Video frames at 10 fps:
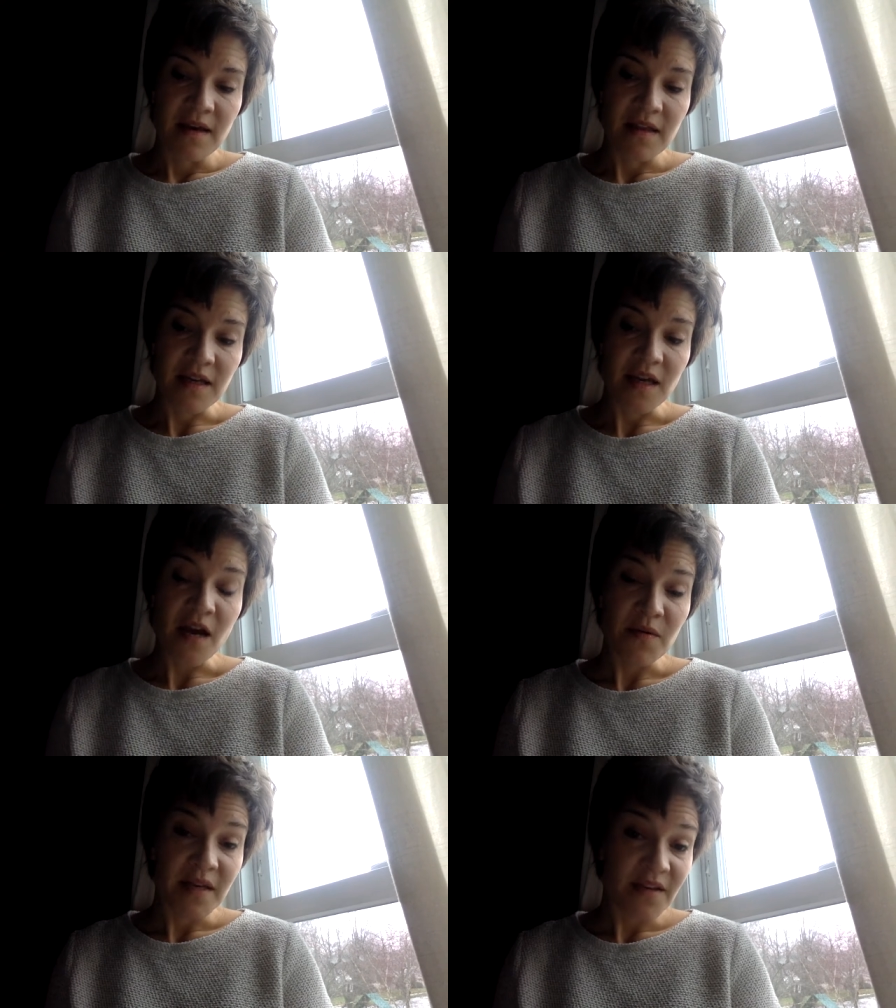that
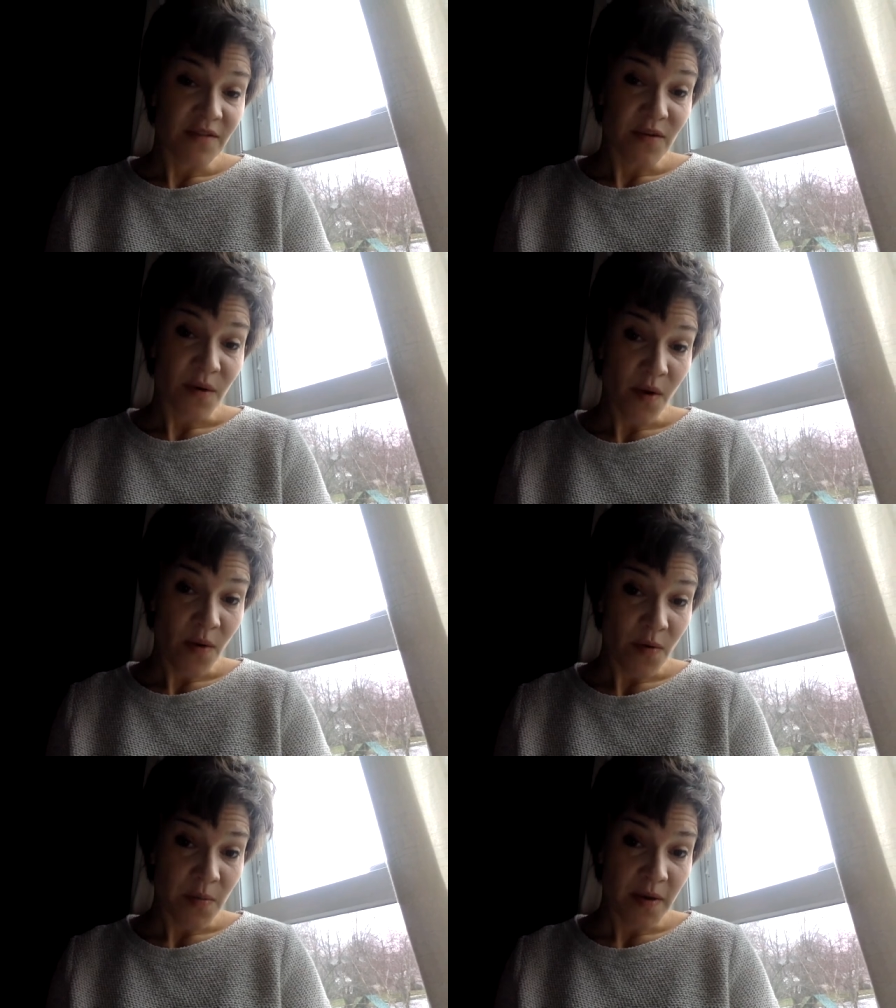God would give you
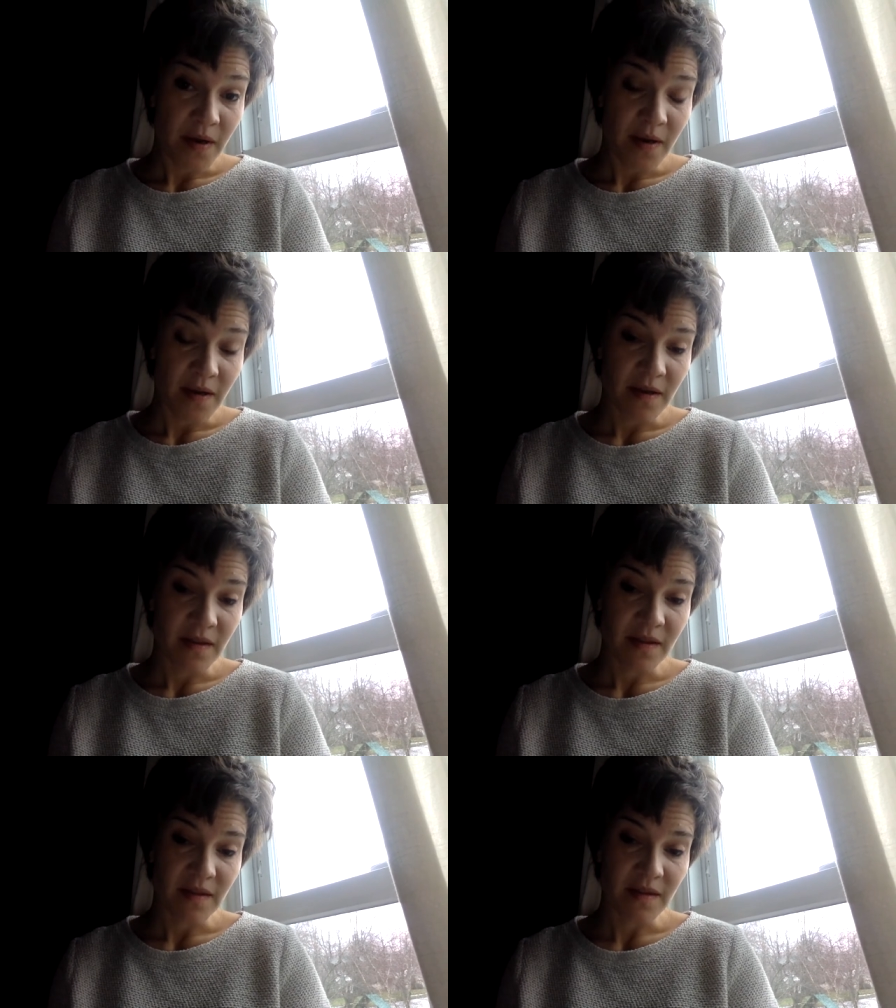hope,
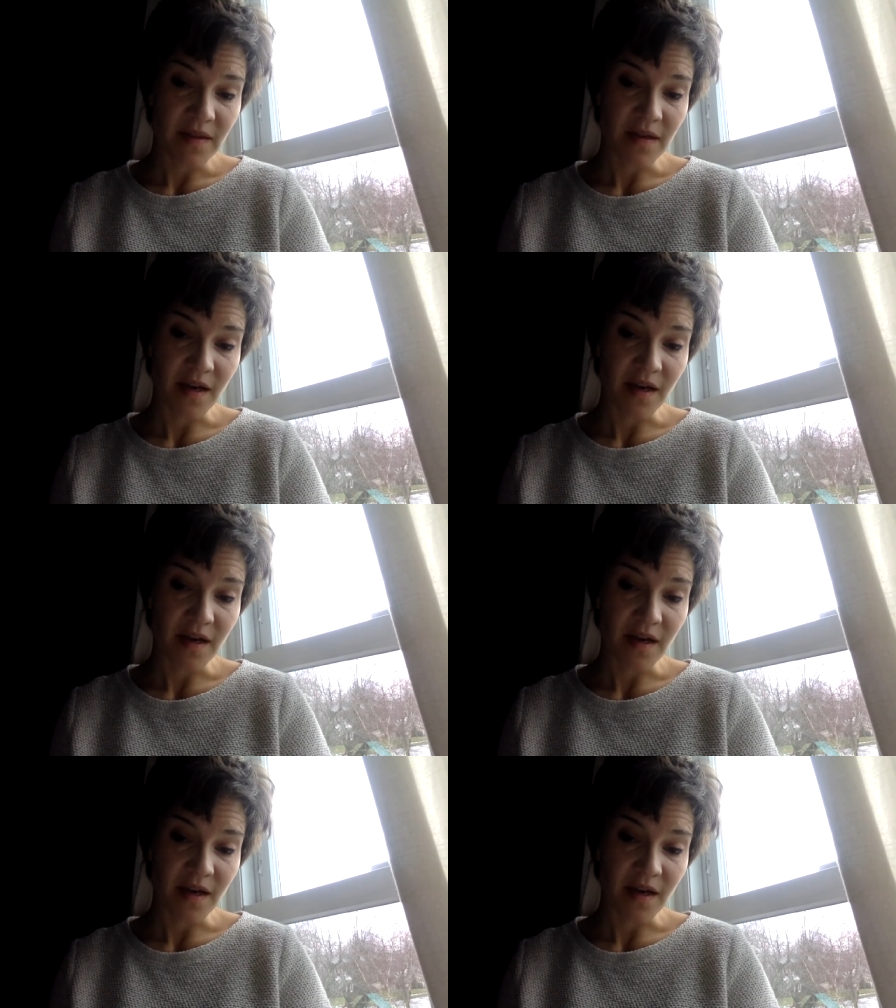that